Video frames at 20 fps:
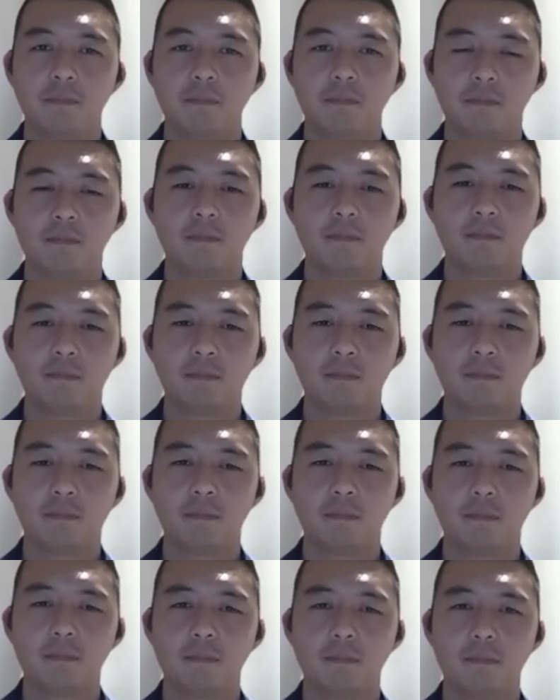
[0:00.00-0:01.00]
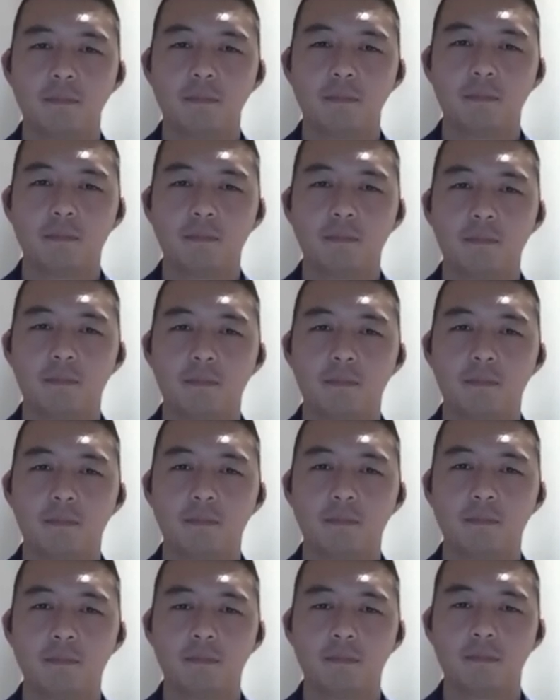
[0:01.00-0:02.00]

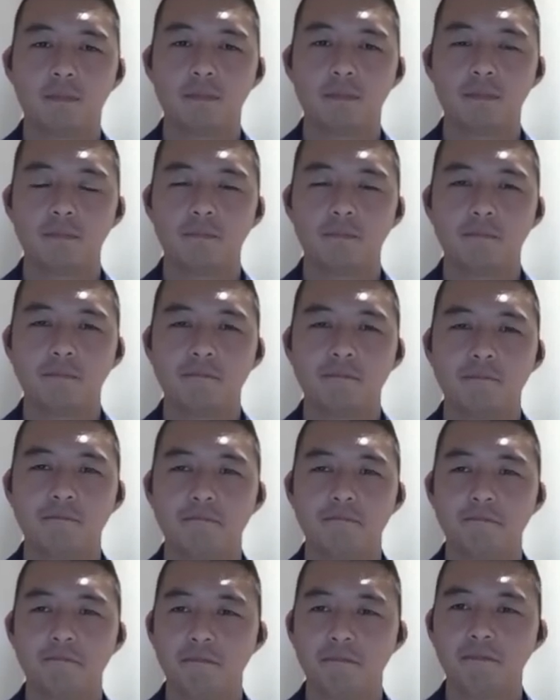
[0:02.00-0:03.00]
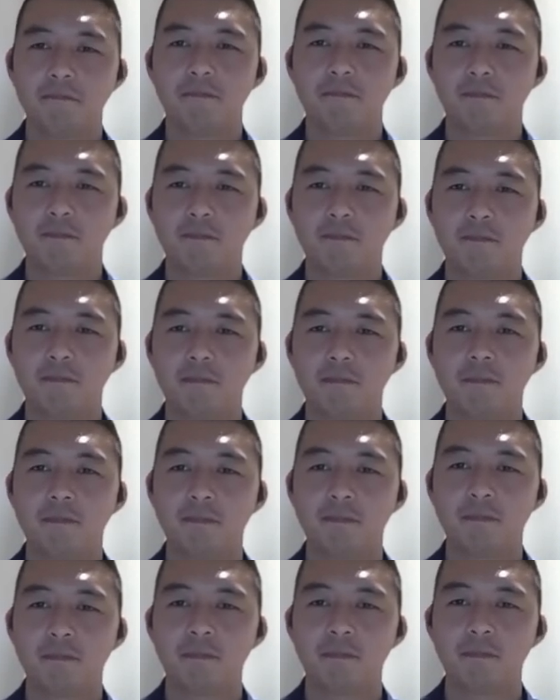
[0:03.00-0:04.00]

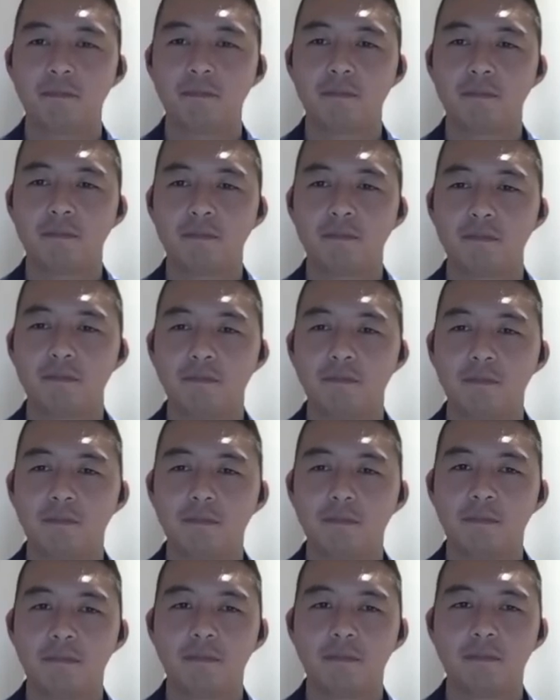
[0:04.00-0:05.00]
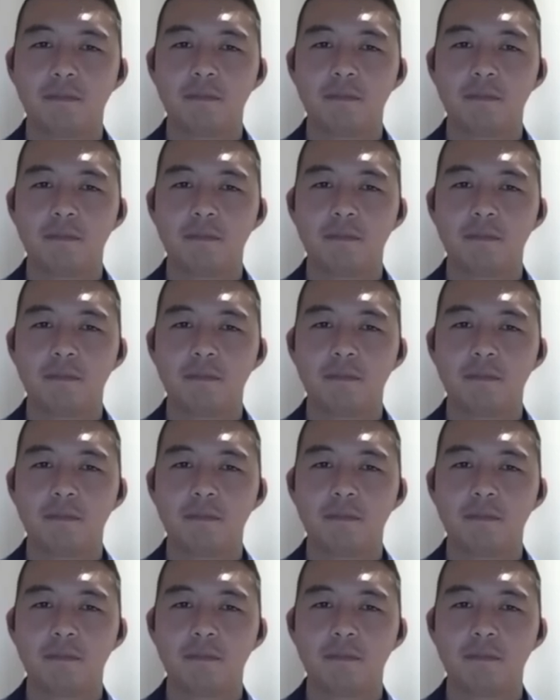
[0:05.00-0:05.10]
This person isn't speaking.